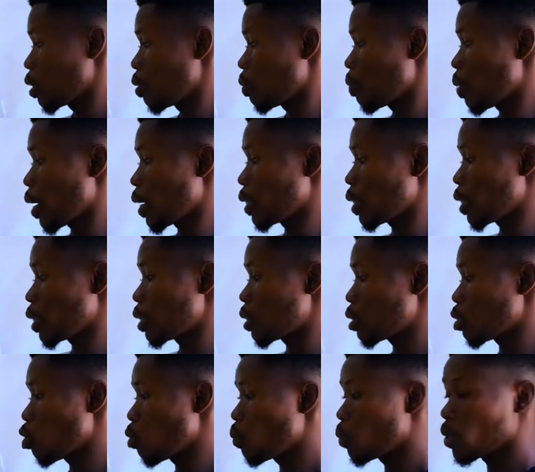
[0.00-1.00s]
By
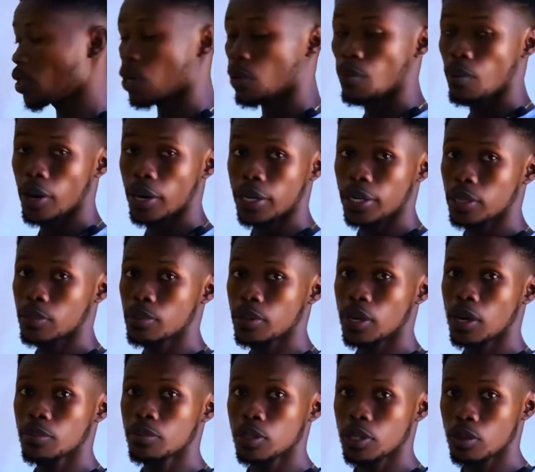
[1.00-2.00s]
just opening the bracket, it
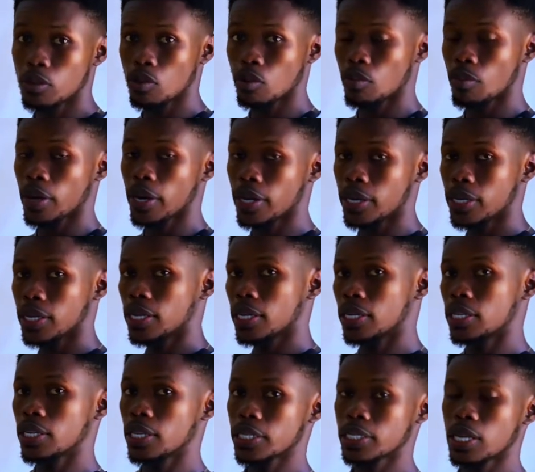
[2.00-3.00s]
becomes the normal,
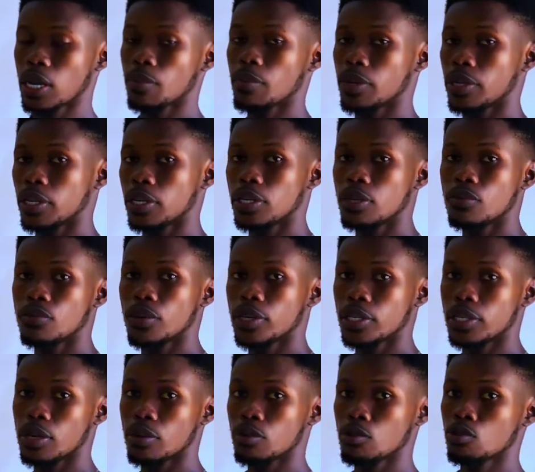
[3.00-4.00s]
the sum and the difference,
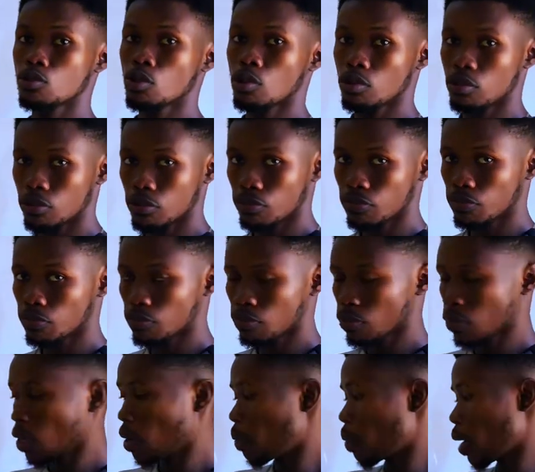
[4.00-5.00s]
then we solve.
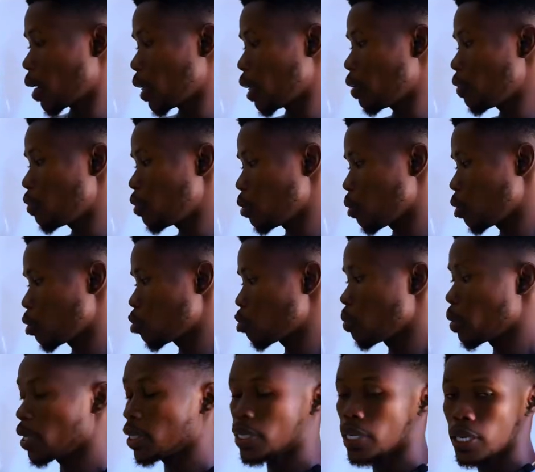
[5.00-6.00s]
But if you want to
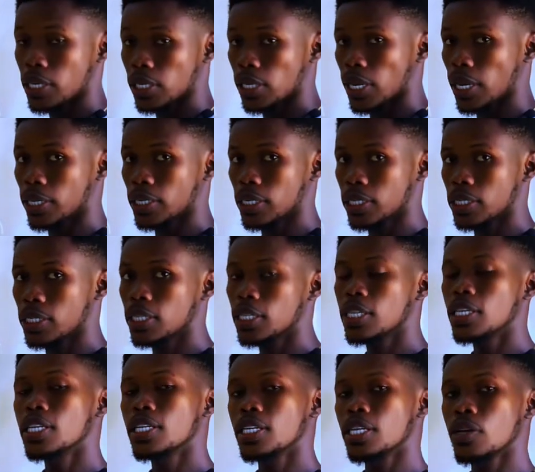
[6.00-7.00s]
maintain it like this,
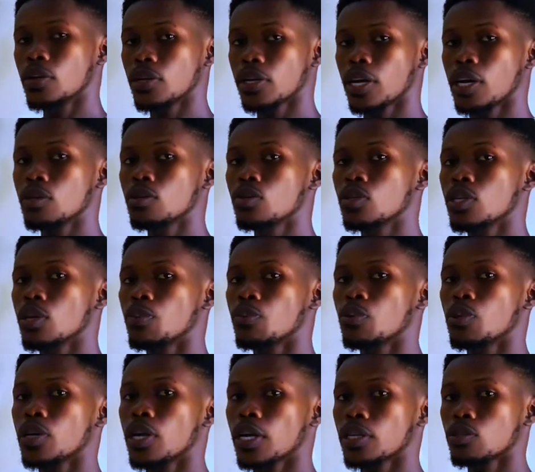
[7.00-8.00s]
then you can use the
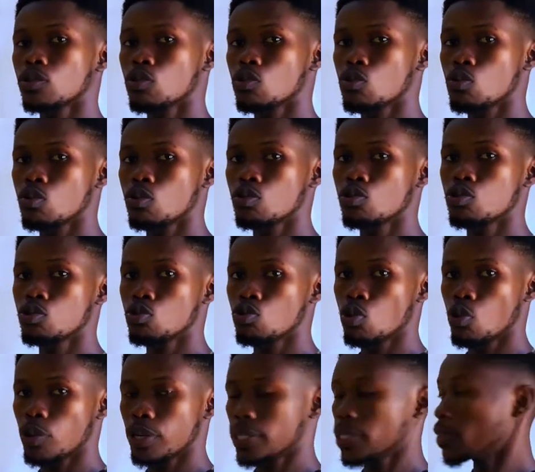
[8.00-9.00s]
product rule to
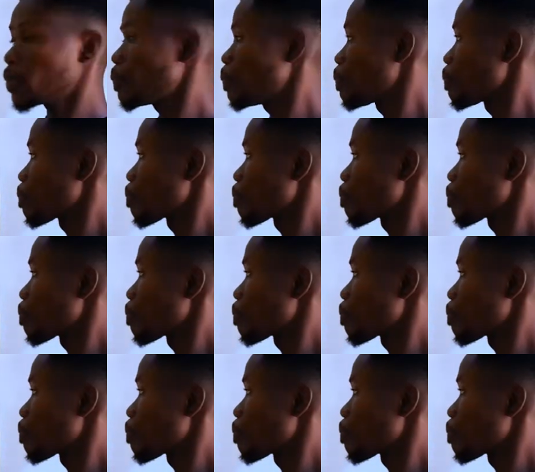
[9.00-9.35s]
do it.